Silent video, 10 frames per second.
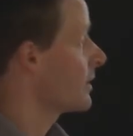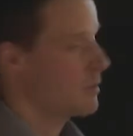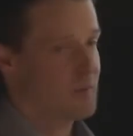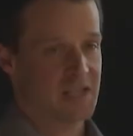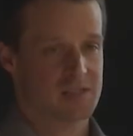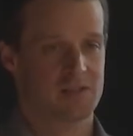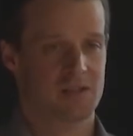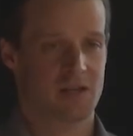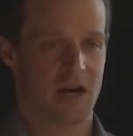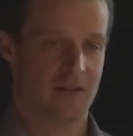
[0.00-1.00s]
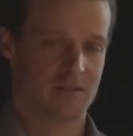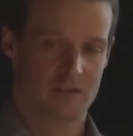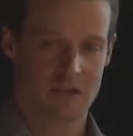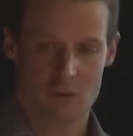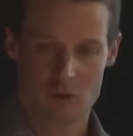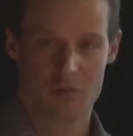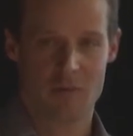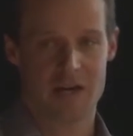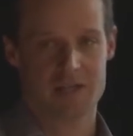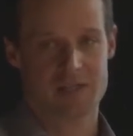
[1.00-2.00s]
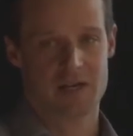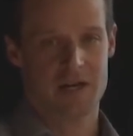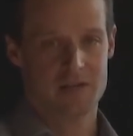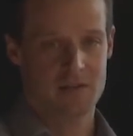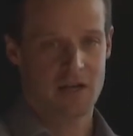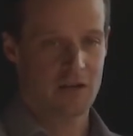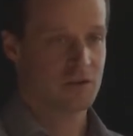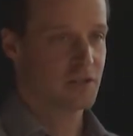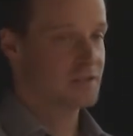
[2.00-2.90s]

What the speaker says: capacity at the local mine site along the